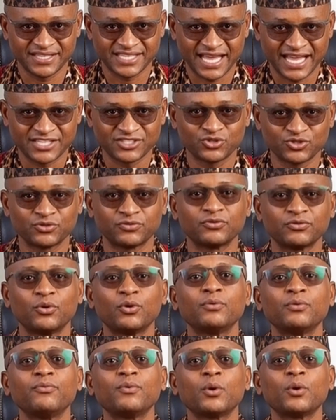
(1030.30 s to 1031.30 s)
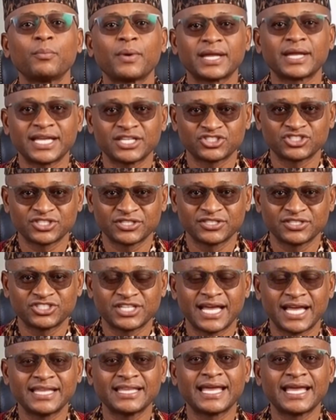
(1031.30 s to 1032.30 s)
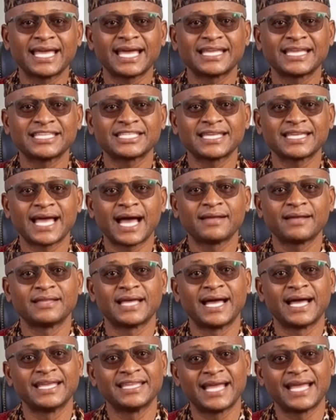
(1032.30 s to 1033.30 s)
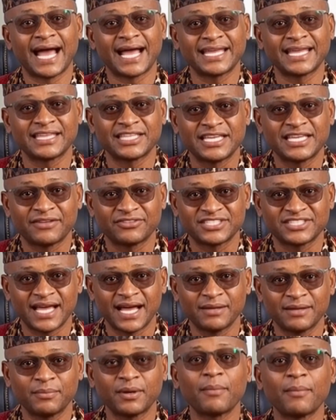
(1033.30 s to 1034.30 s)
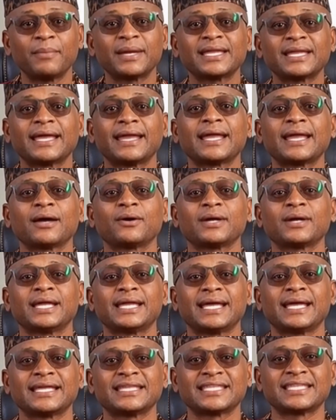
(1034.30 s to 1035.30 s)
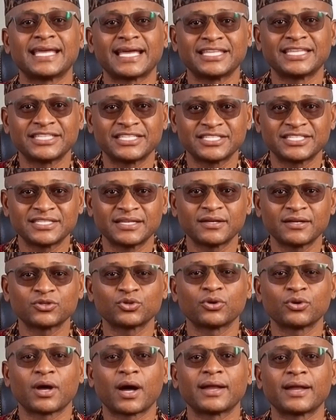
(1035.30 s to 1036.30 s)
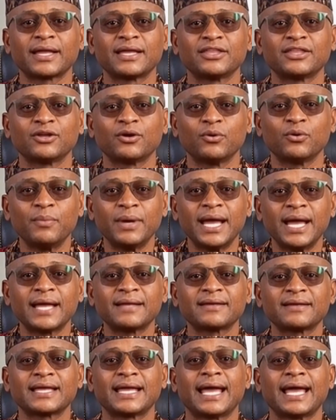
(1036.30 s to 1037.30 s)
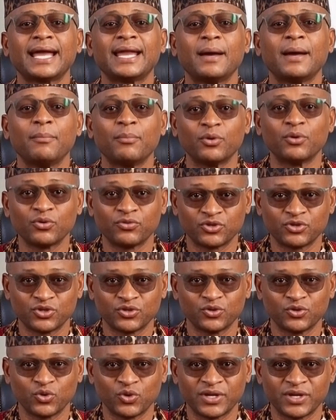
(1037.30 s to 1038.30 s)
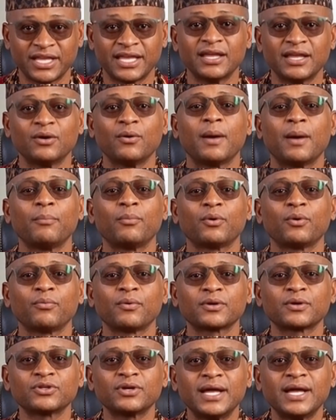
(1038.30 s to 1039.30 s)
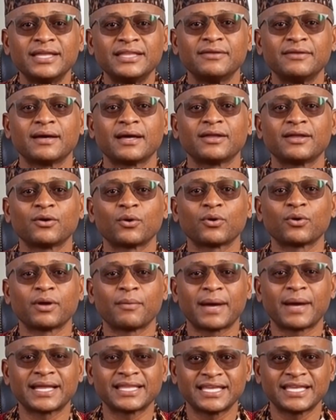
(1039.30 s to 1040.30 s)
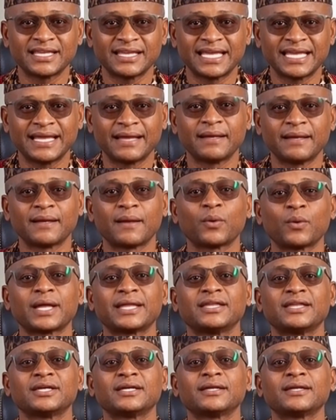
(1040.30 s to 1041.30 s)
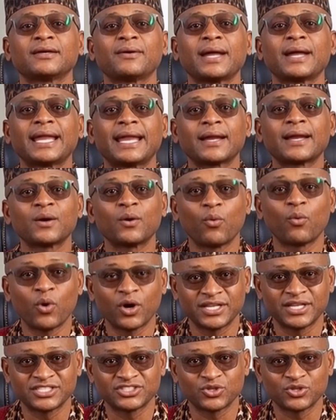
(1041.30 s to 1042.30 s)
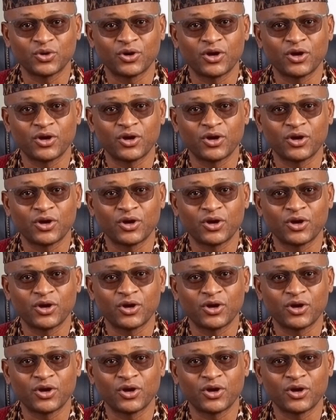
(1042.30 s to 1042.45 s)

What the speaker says: Get your full formulation checked against NAFDAC's additives and permitted ingredients lists. Do not assume FDA approval or EU approval transfers automatically. Question 3. What is your